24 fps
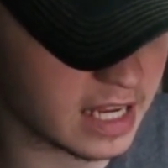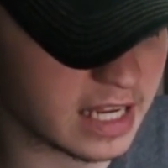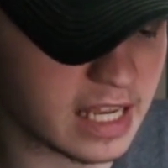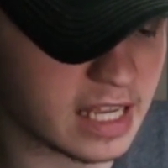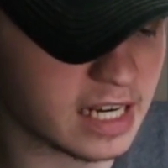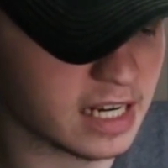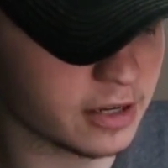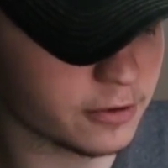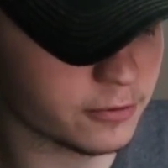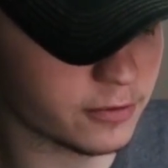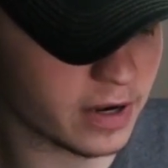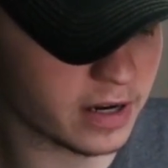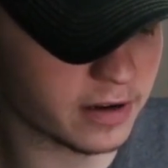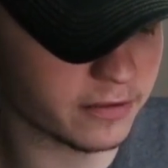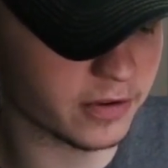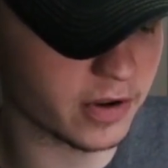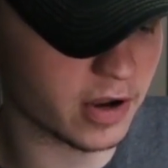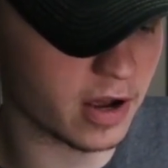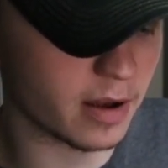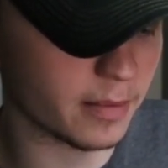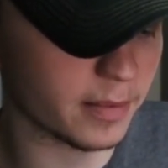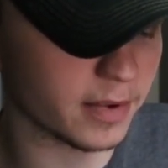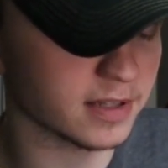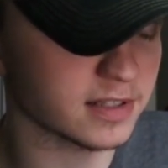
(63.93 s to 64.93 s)
getting rid of
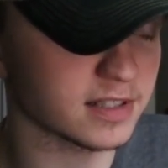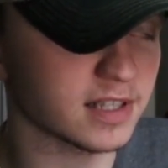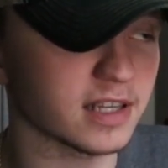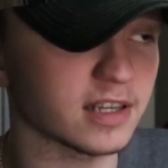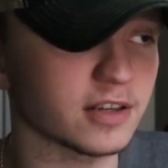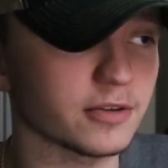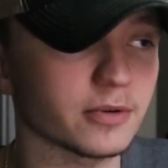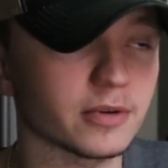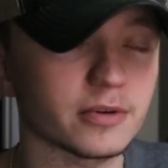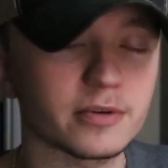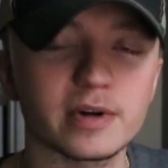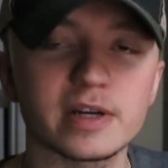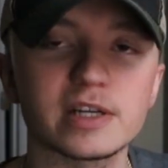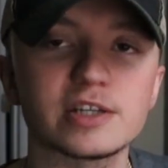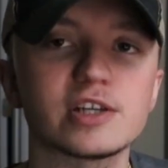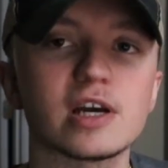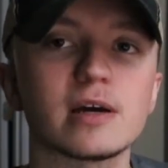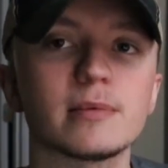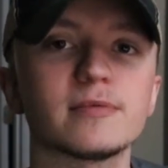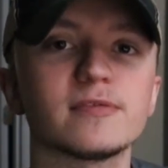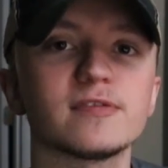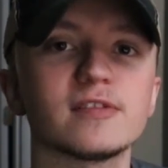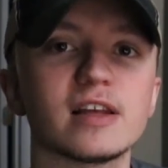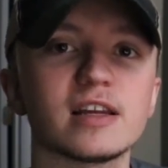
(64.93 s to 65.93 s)
comments, they do a great
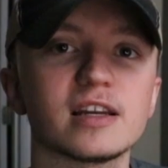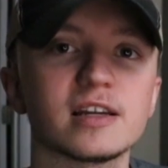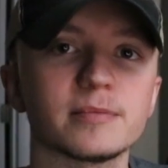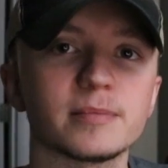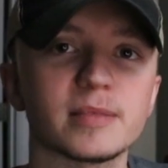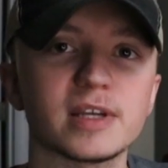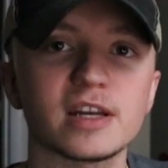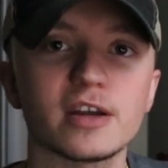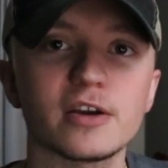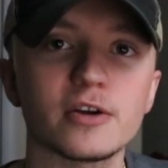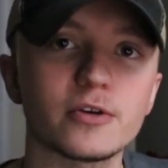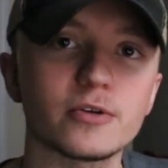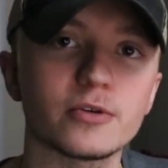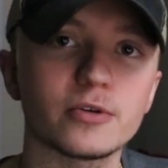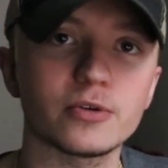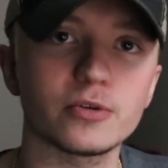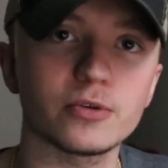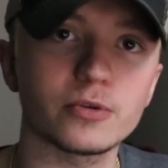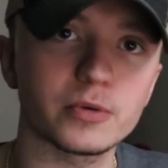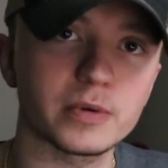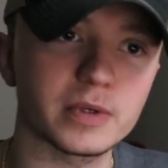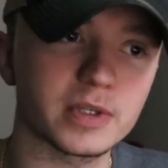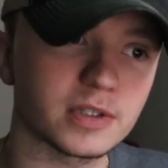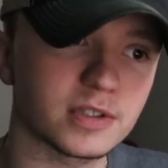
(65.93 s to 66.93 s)
job of letting me know
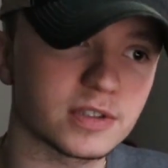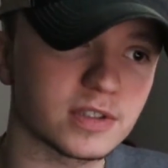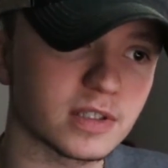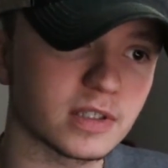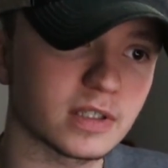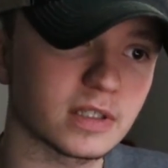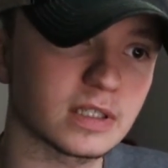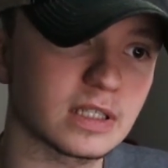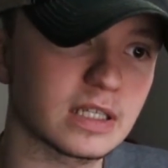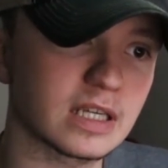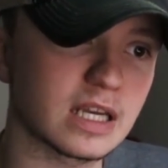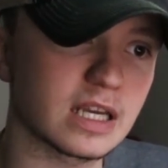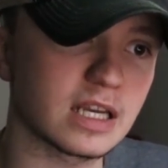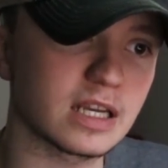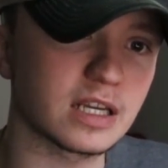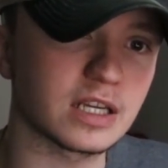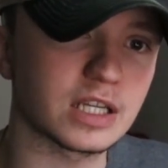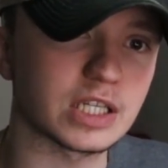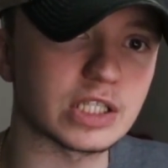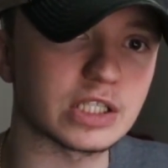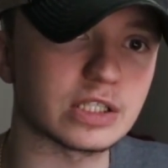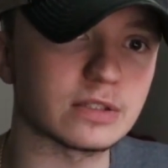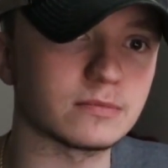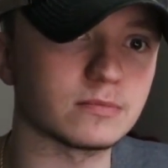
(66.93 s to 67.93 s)
who is
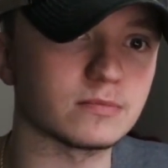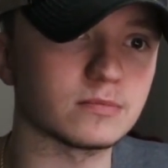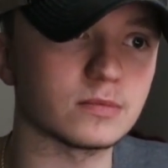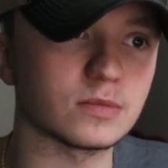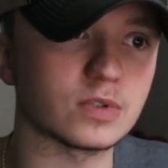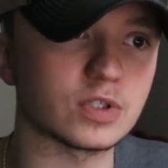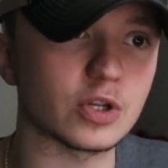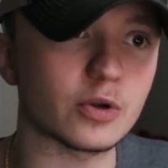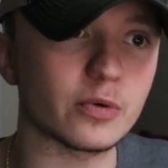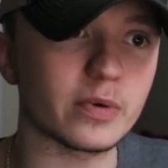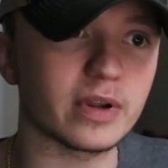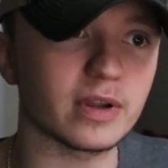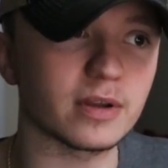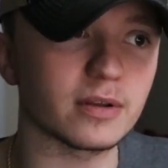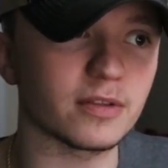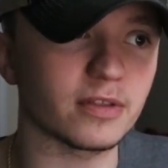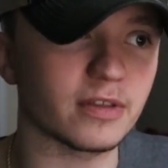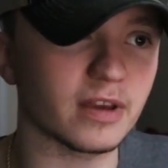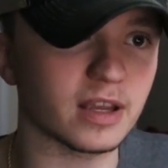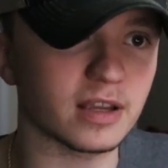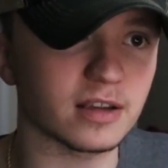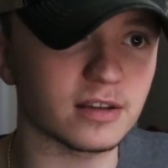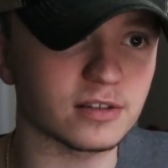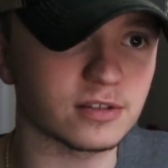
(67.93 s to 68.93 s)
doing
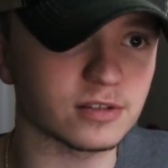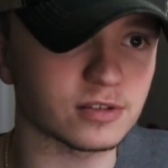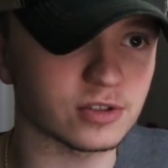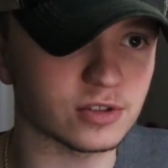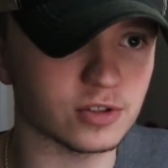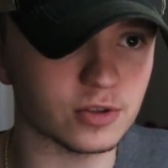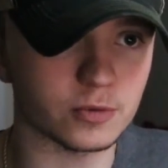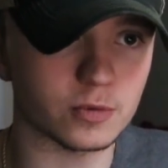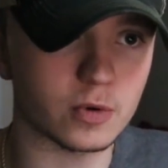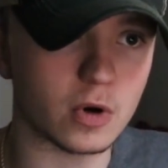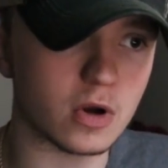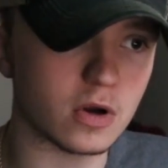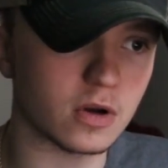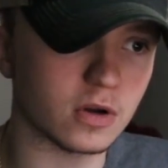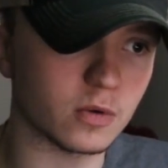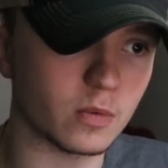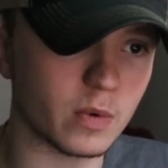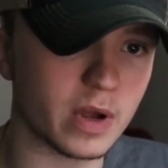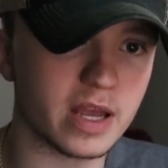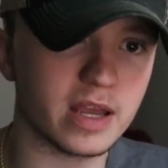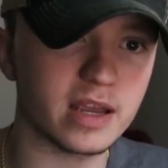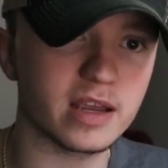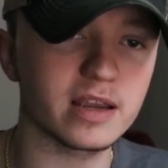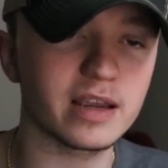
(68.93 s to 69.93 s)
things the wrong
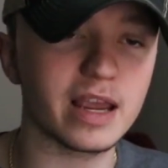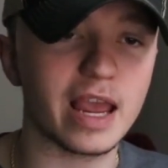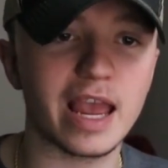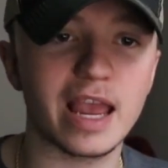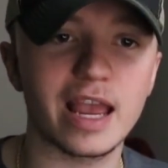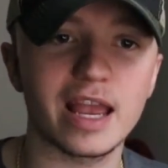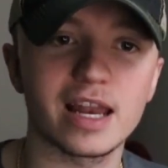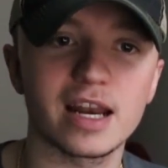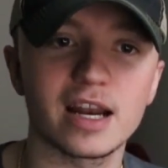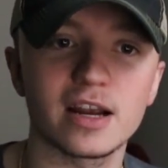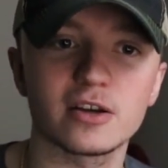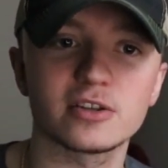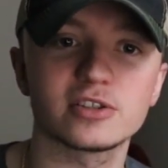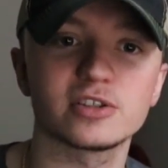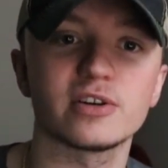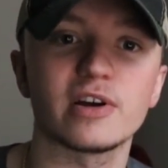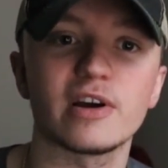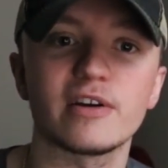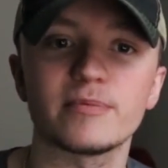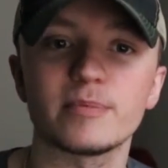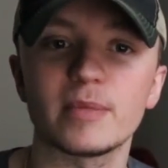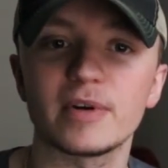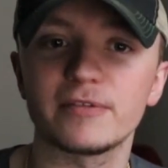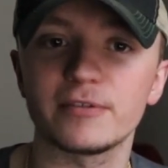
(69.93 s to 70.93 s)
way, and I also
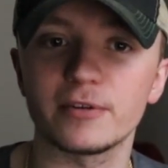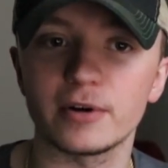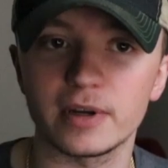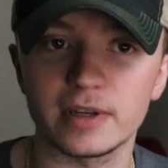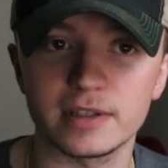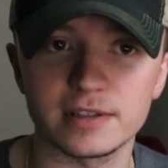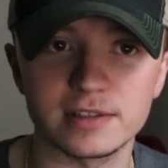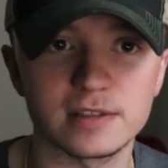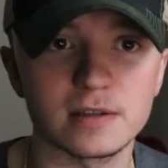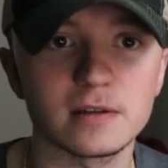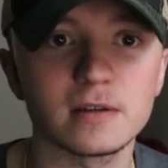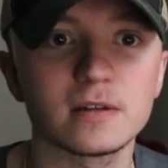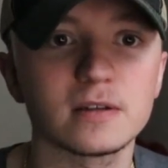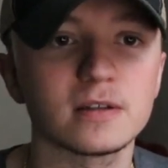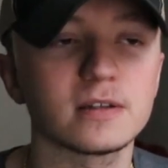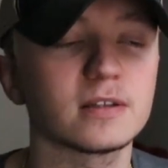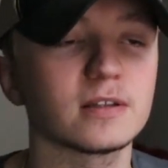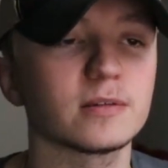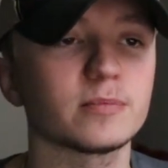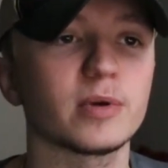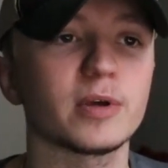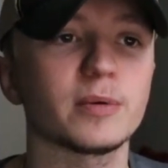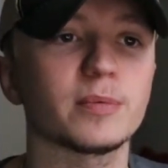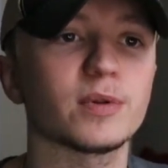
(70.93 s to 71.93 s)
have my friends.
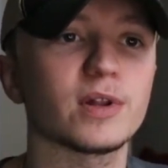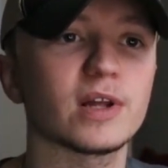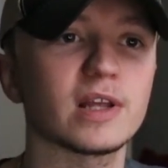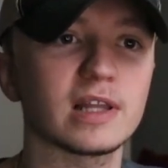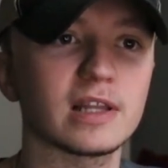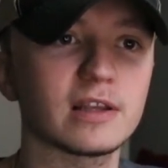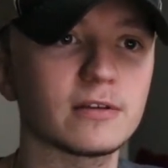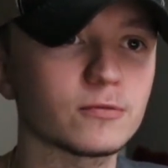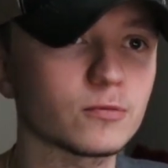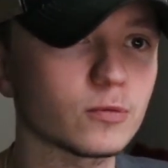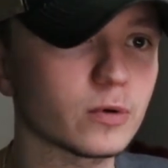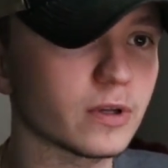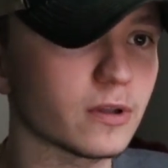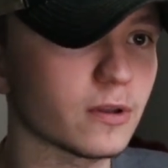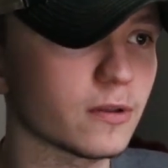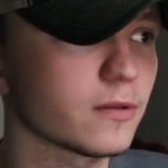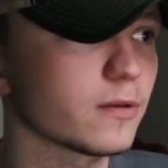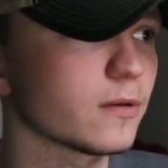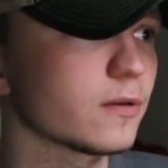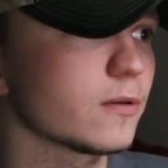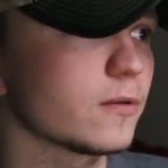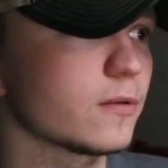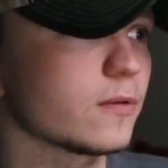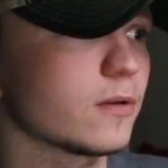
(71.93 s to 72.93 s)
People I live with,
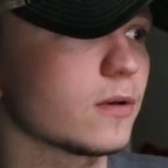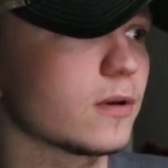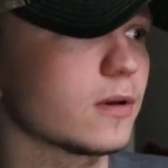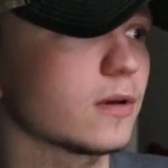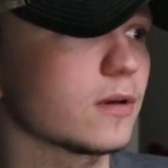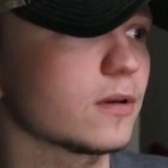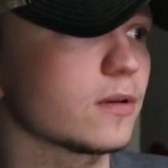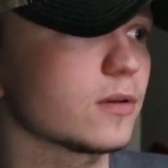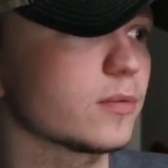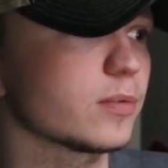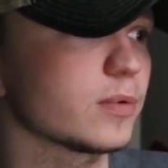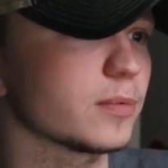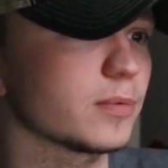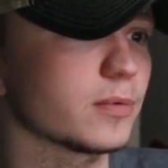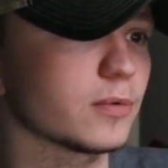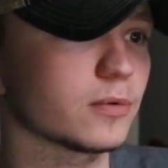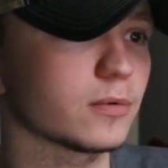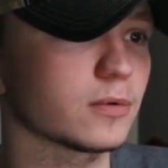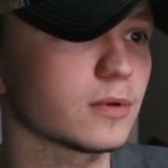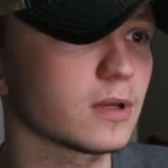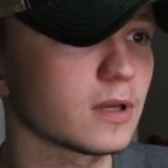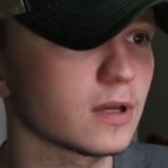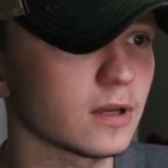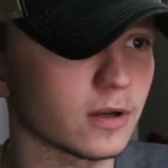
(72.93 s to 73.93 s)
the
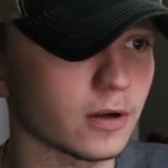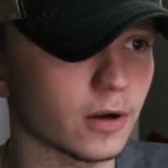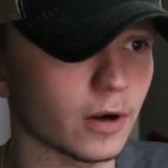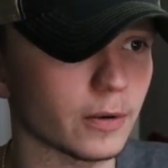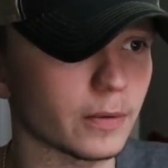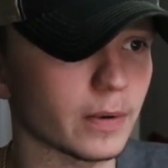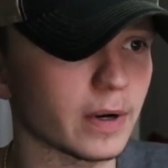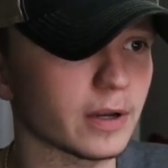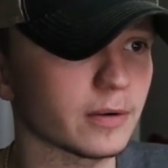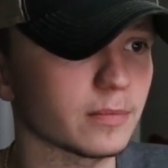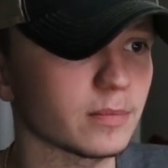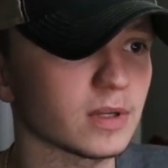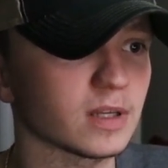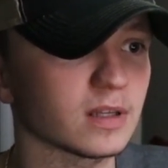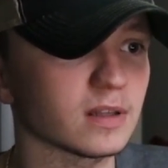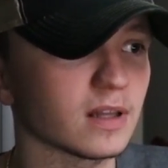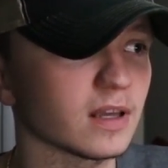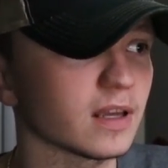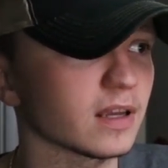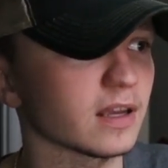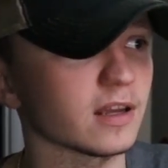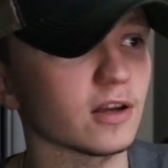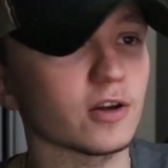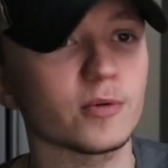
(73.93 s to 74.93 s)
people around me,
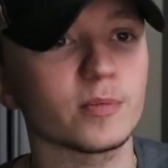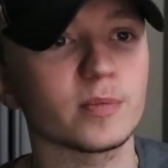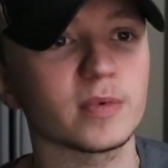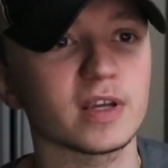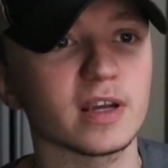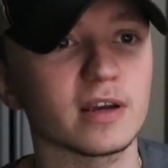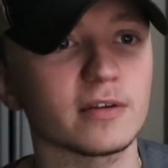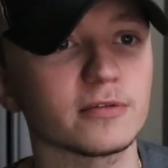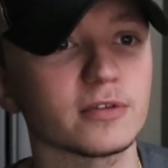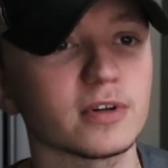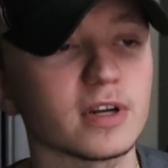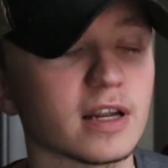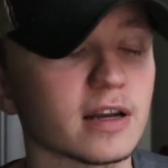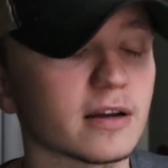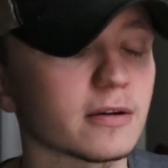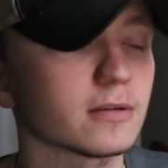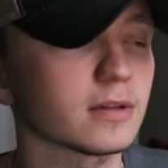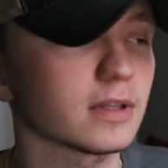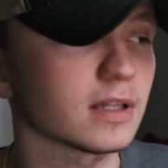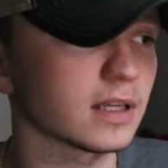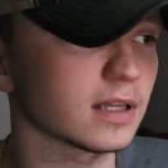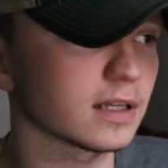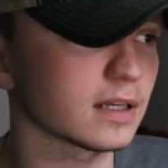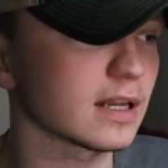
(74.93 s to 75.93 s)
they help me every now
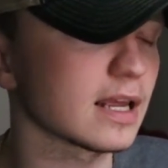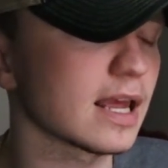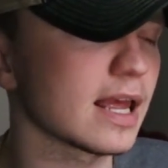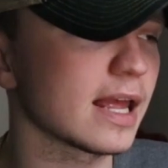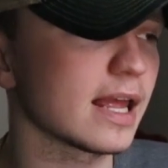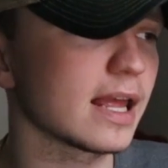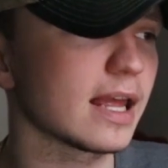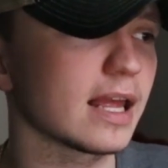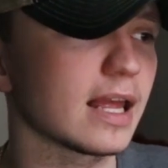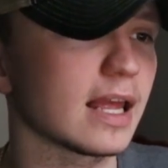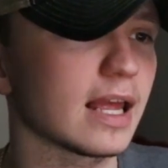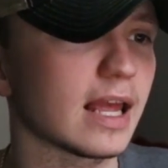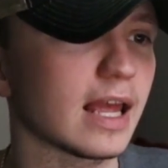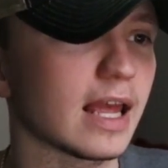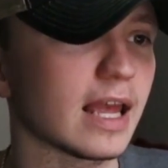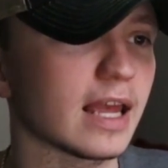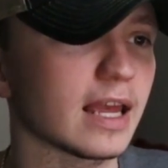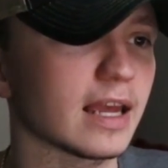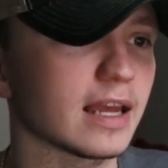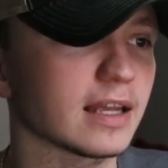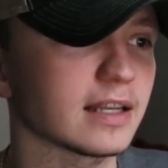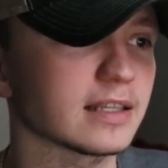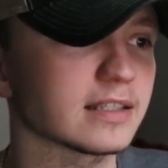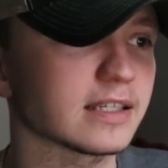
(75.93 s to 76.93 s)
and then.
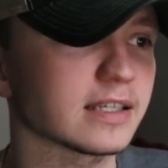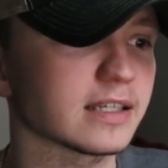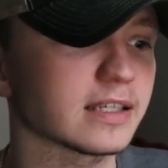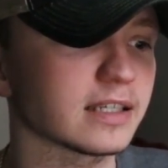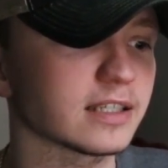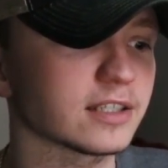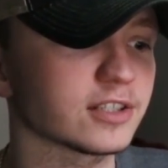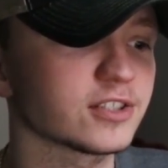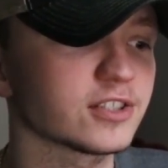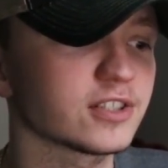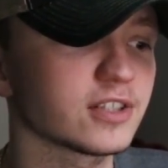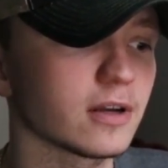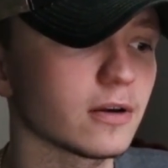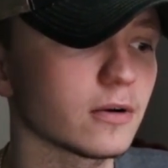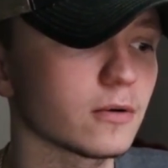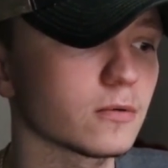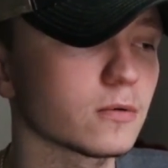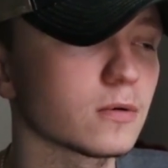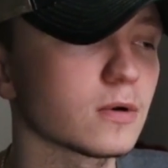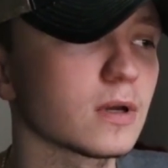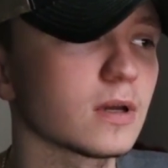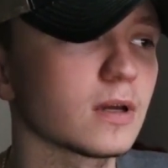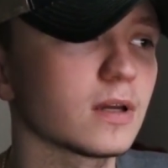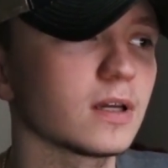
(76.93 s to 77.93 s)
And
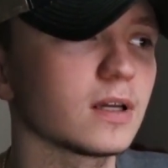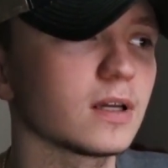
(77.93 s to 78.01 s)
so